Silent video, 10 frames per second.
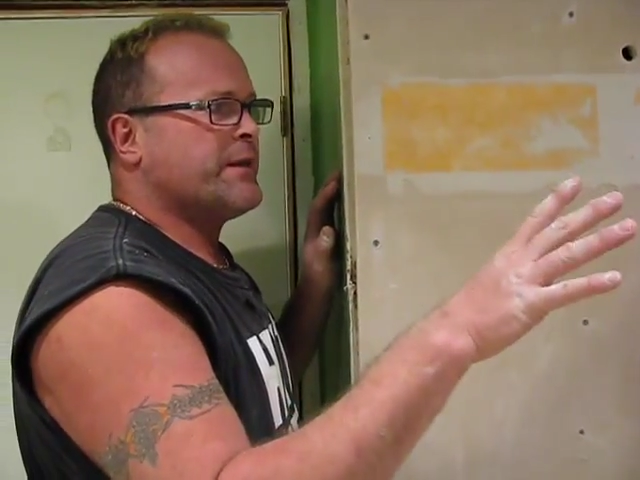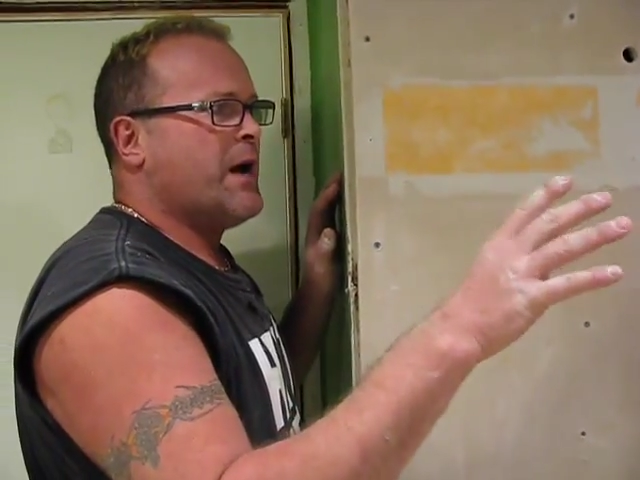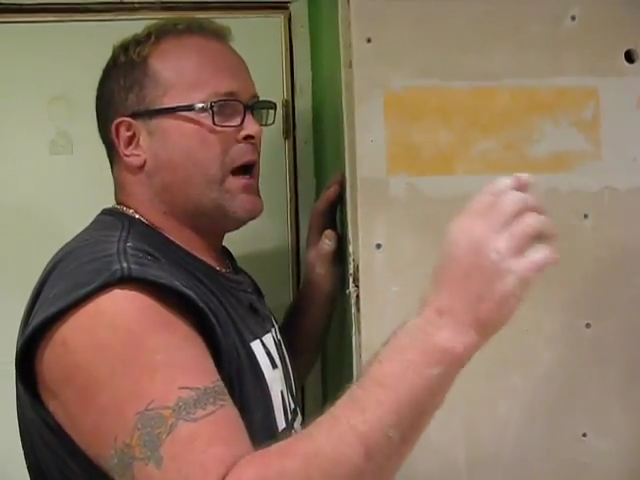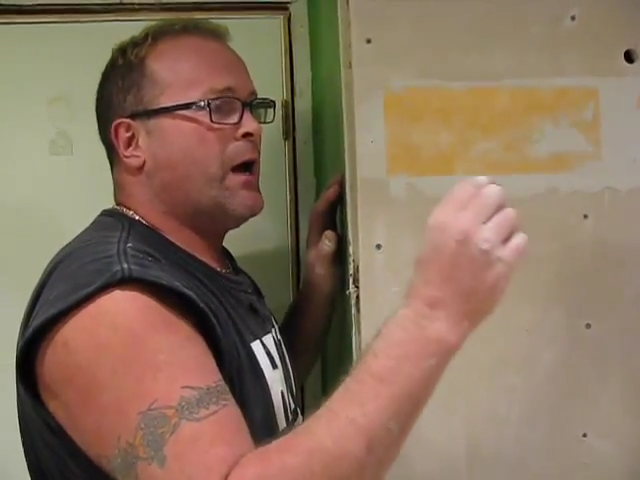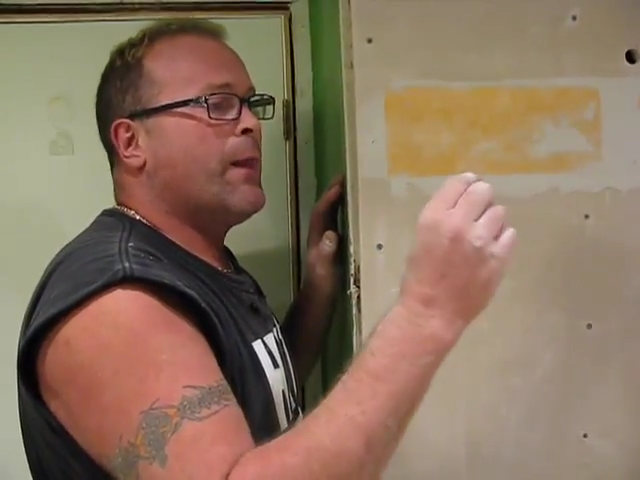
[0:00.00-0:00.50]

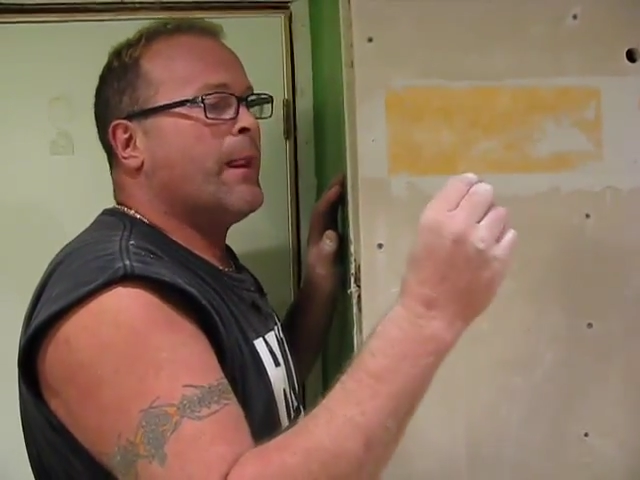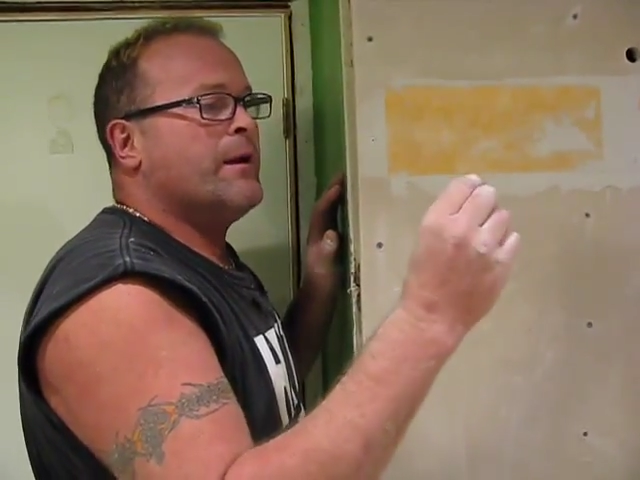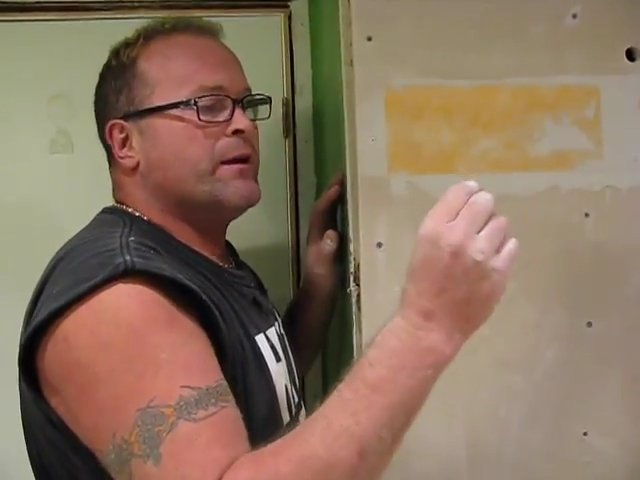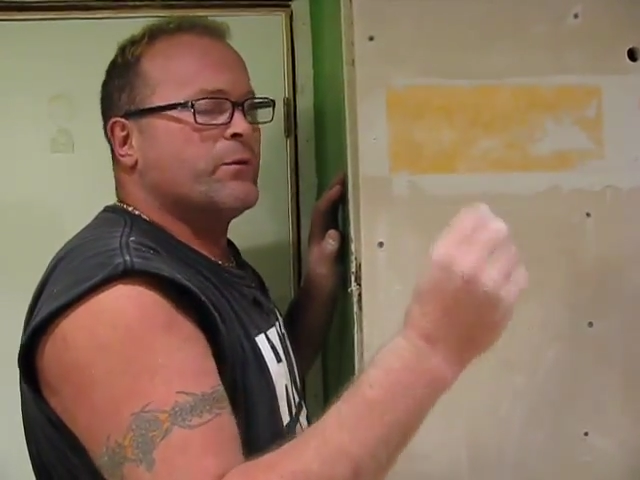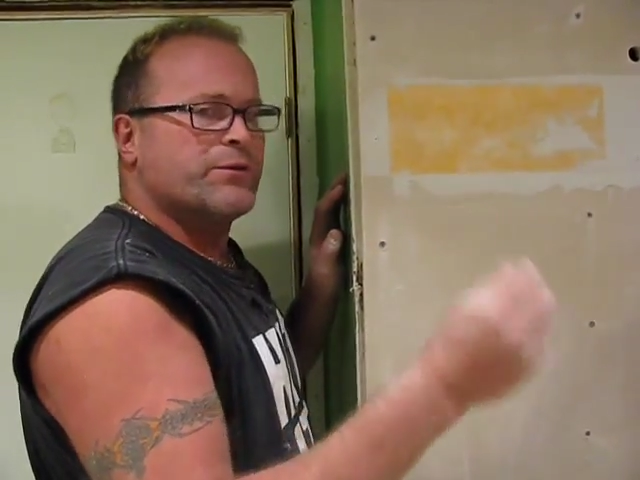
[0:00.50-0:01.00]
tile.
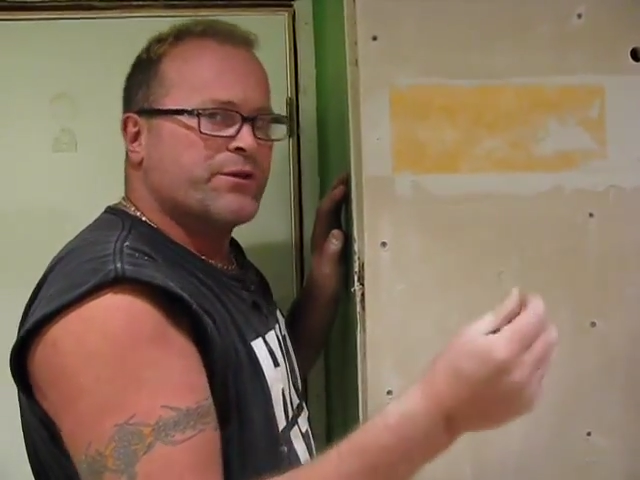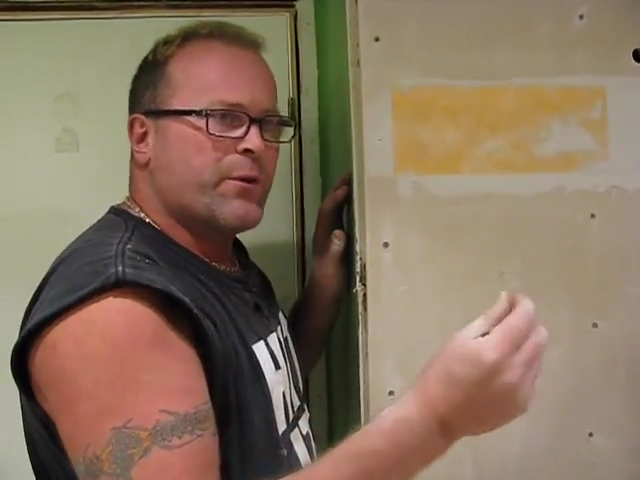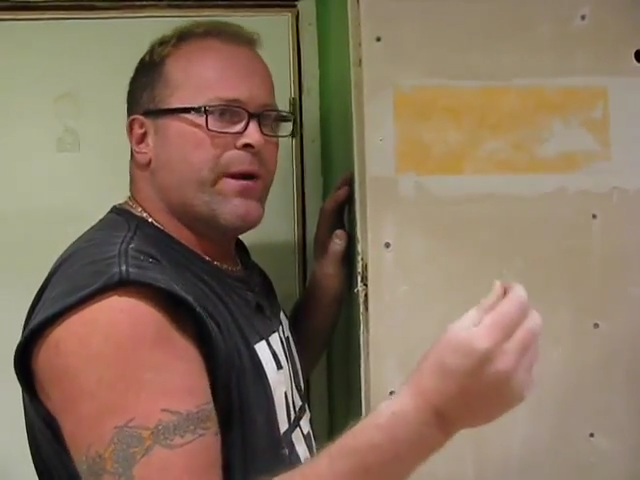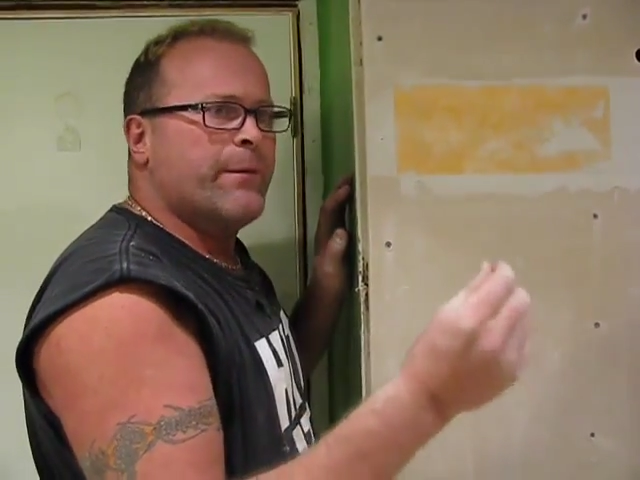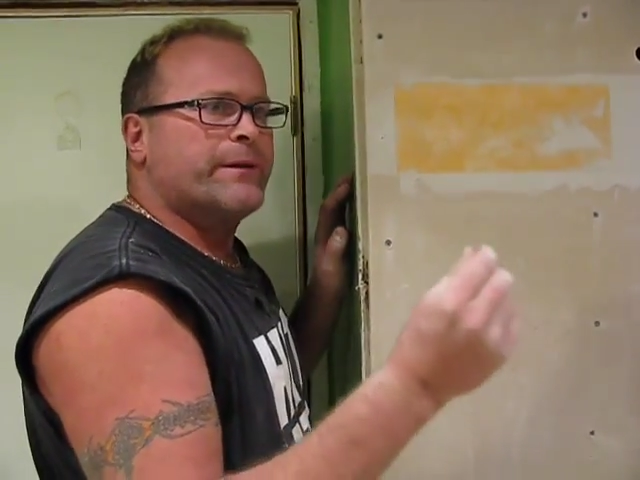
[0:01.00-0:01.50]
It was
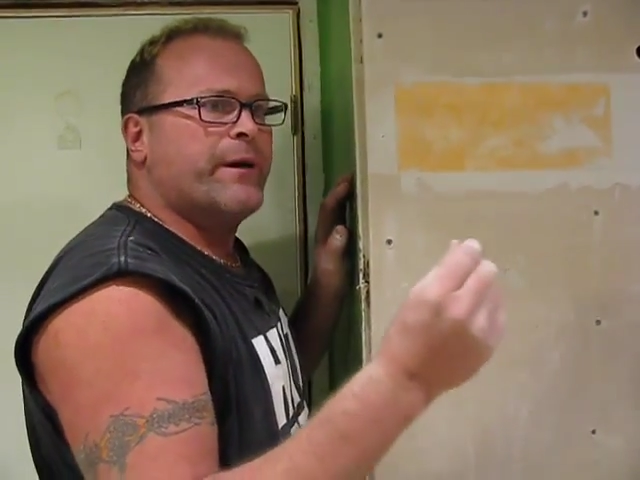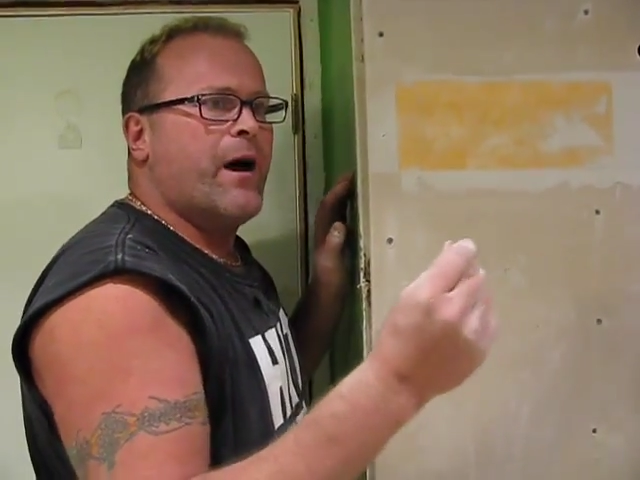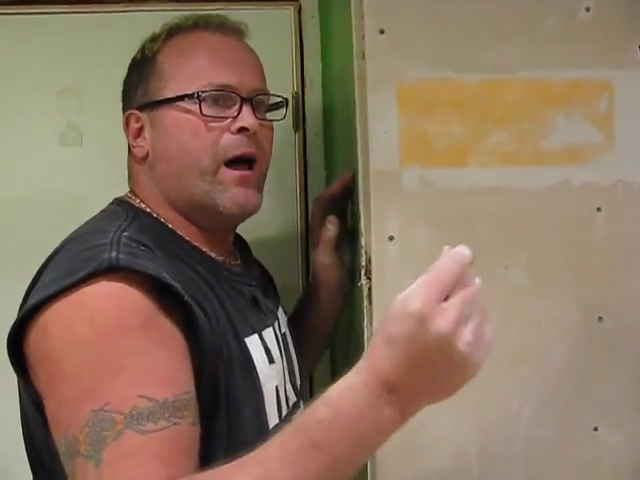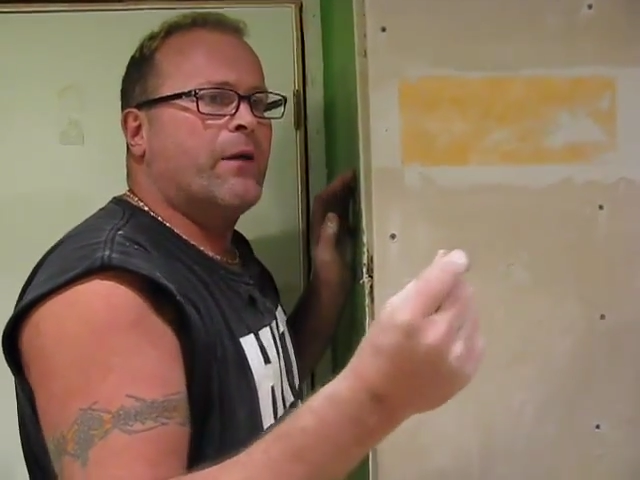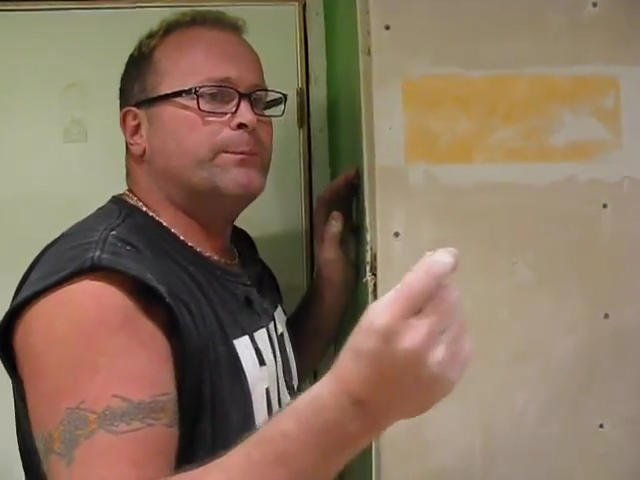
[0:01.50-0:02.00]
ceramic
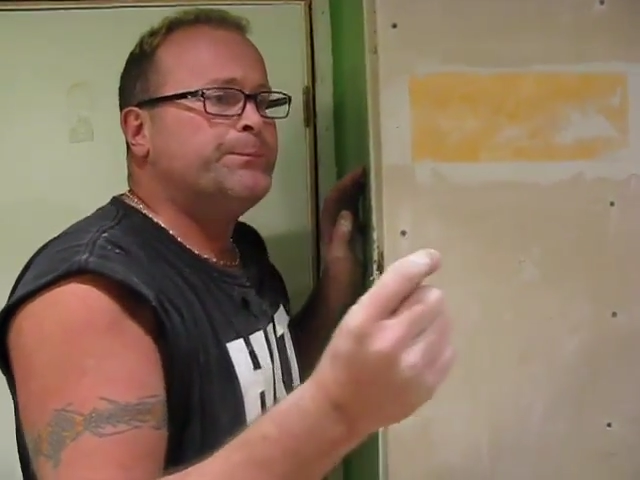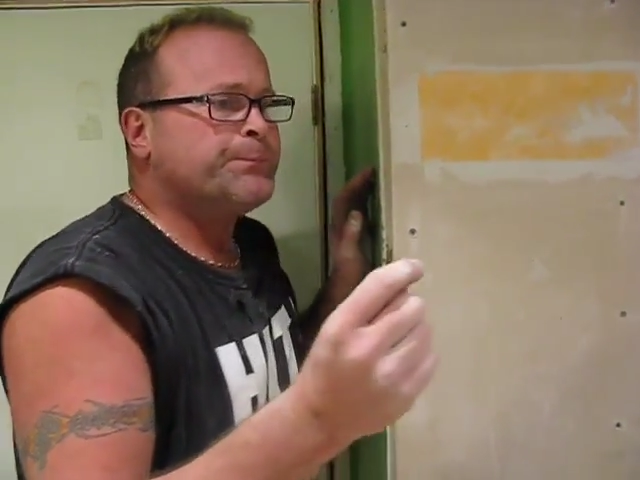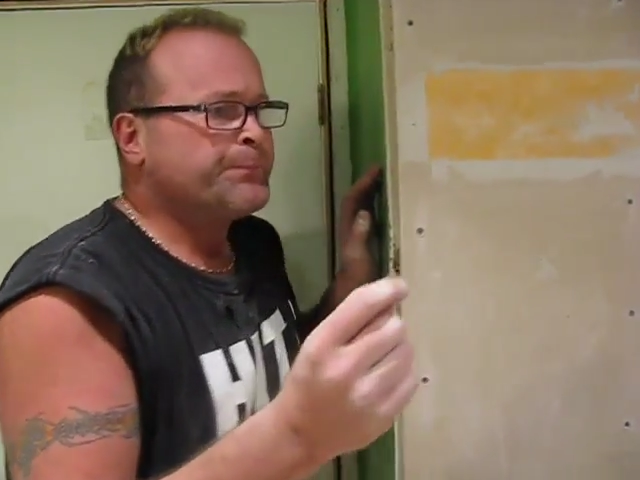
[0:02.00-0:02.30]
tile,